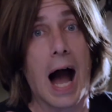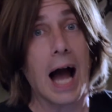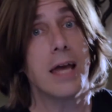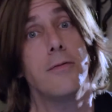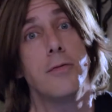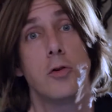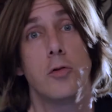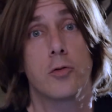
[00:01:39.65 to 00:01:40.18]
I
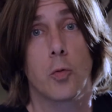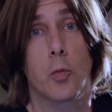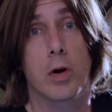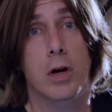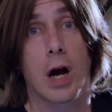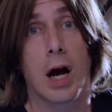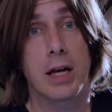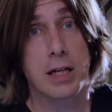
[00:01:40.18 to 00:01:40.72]
even used to
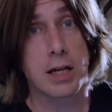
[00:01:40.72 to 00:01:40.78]
work on